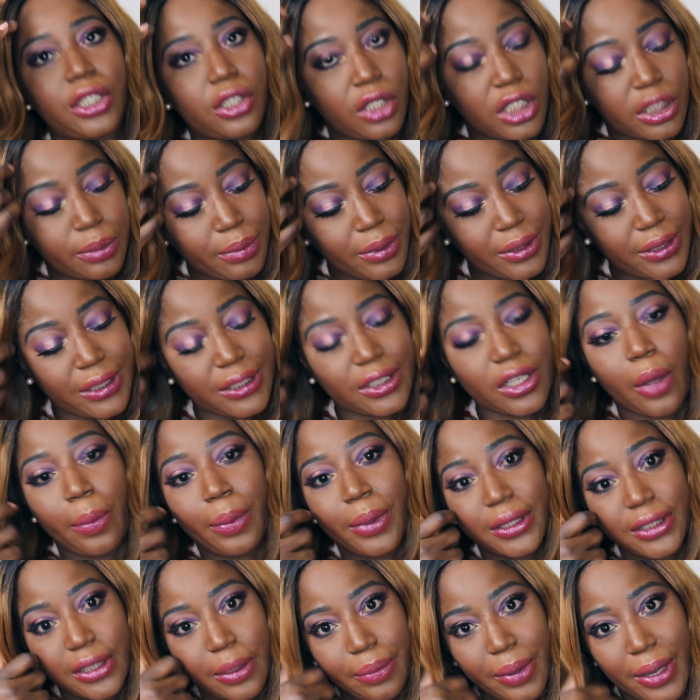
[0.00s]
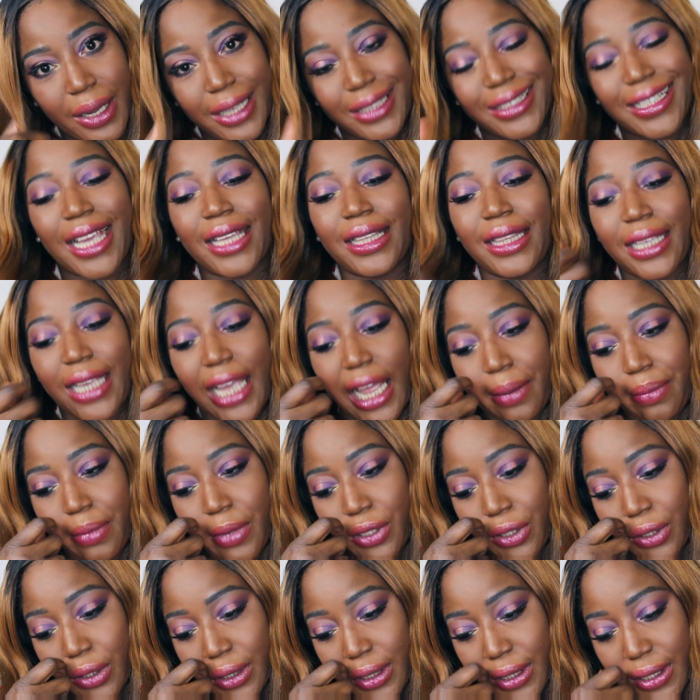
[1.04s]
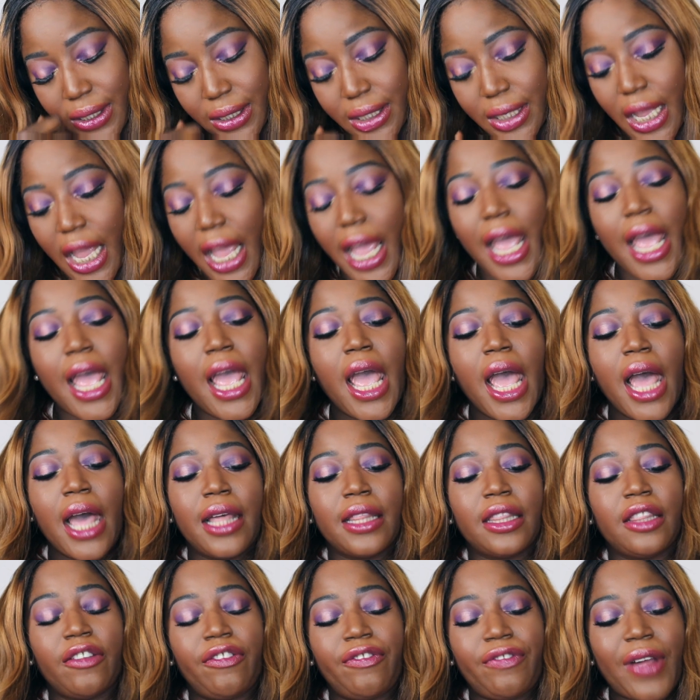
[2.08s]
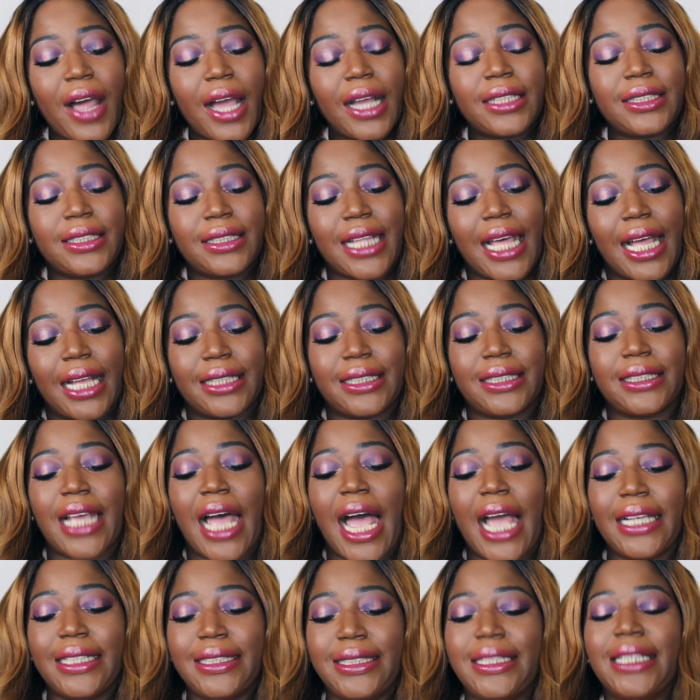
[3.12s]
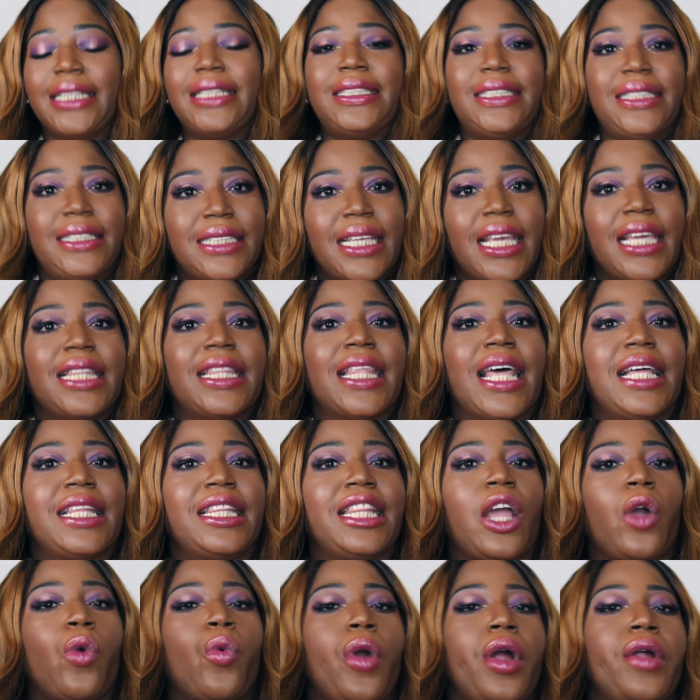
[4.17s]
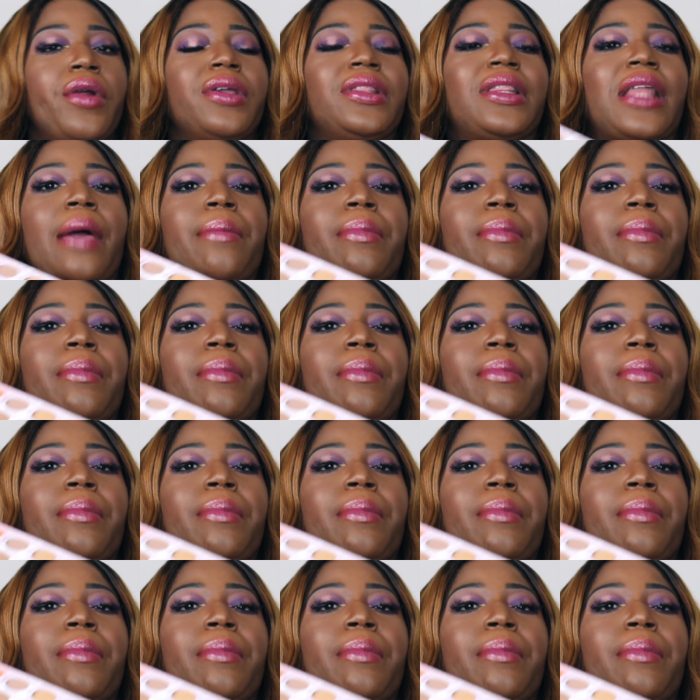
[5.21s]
Cosmetics opalescent palettes, I think I mentioned this, the fact that I did say that there weren't